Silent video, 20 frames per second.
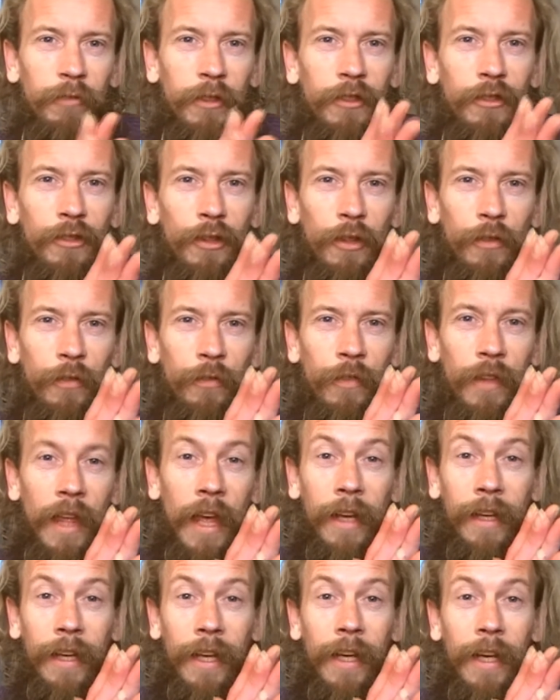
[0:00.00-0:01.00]
sort of
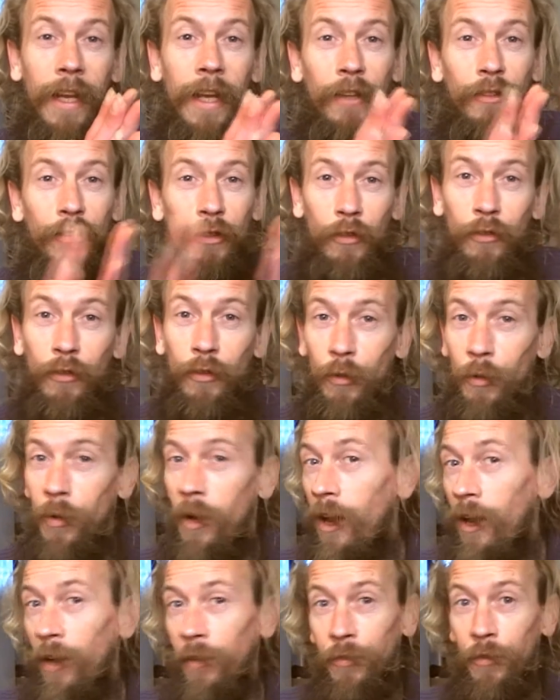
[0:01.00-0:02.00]
that connects the two
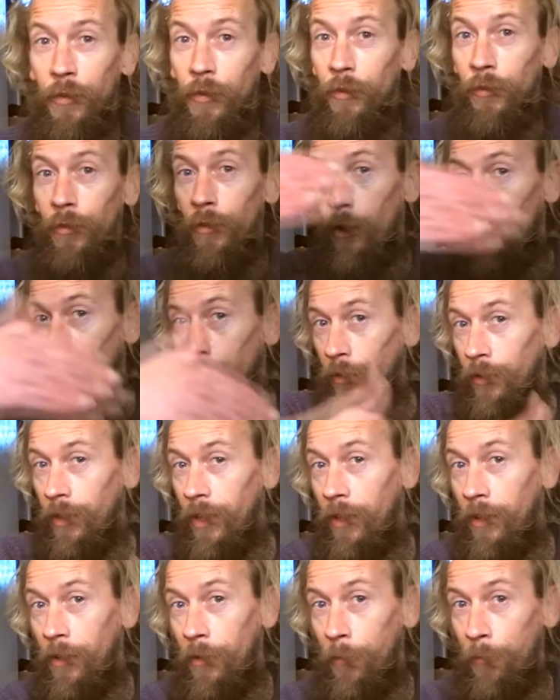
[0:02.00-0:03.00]
halves of the soul
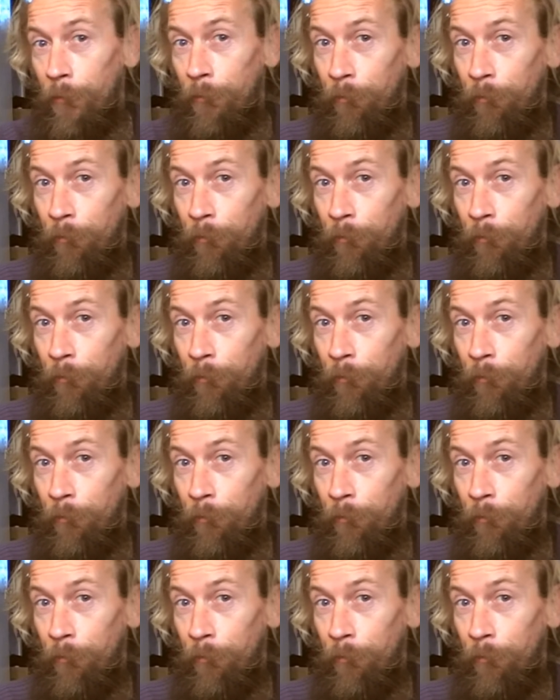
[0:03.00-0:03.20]
together.